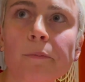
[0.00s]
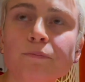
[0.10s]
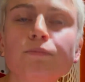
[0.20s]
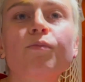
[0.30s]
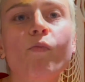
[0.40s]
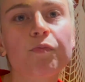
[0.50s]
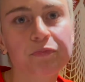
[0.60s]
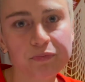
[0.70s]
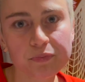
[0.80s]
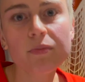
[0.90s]
Hmm,
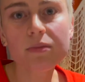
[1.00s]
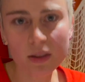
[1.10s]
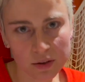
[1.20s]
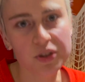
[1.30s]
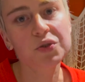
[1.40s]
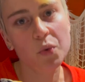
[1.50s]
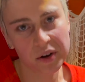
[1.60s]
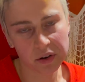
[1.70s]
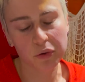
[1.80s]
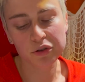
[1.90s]
these one
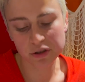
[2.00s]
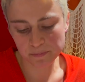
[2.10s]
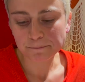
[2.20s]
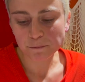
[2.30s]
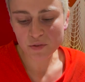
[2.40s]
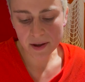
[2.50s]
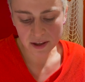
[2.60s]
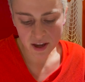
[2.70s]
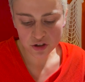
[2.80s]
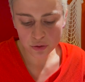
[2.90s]
are good. The
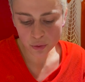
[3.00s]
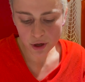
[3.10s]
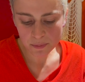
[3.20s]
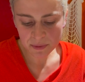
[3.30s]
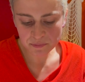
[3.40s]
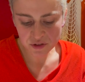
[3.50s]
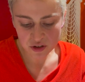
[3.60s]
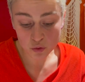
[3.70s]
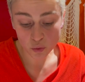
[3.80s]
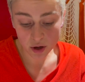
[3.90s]
cashew cream
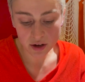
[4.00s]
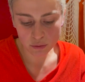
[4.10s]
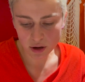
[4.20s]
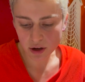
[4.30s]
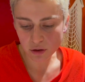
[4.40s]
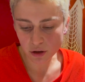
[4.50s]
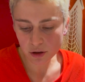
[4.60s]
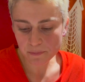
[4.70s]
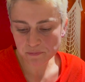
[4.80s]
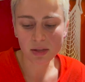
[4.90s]
is really, really
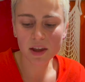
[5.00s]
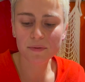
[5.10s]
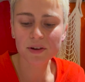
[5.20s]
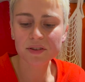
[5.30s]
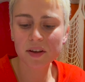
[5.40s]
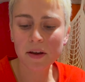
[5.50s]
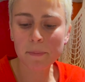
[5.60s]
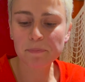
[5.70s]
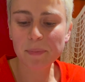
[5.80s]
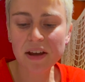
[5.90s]
good. Even
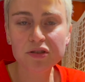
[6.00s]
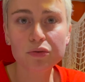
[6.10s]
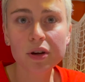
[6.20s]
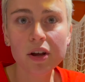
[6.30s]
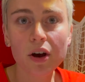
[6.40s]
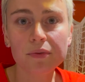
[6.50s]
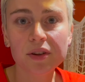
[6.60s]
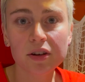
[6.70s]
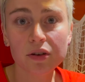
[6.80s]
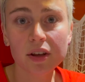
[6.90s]
the pastry of
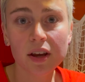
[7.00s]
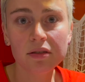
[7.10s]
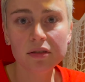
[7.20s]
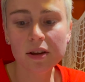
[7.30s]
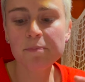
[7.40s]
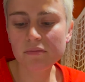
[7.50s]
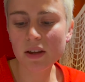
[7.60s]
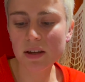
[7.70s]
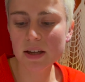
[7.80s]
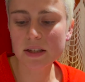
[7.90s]
the gnocchetti
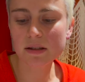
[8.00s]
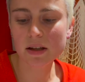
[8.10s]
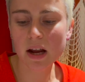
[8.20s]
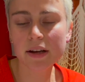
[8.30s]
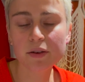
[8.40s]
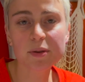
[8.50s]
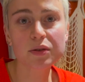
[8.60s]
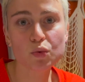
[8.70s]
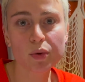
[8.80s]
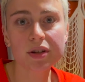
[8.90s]
is a little bit
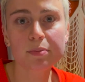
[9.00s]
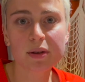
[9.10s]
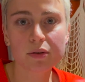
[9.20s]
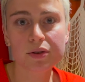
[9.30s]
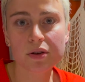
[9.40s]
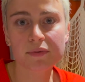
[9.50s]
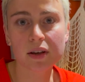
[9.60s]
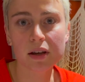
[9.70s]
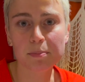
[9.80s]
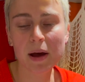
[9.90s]
sweet because of
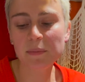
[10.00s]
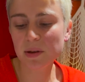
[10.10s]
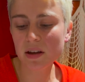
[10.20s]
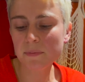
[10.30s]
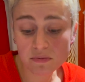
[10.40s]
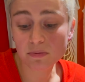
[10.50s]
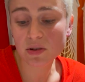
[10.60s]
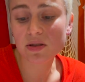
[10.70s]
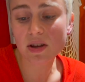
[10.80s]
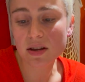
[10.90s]
the pumpkin.
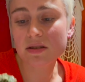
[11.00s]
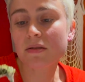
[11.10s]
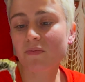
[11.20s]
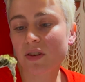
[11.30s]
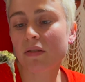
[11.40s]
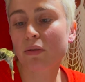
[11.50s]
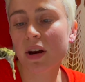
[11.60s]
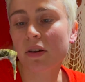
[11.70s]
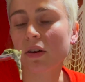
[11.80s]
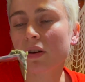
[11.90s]
It tastes
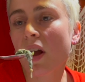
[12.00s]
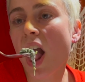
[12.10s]
really good.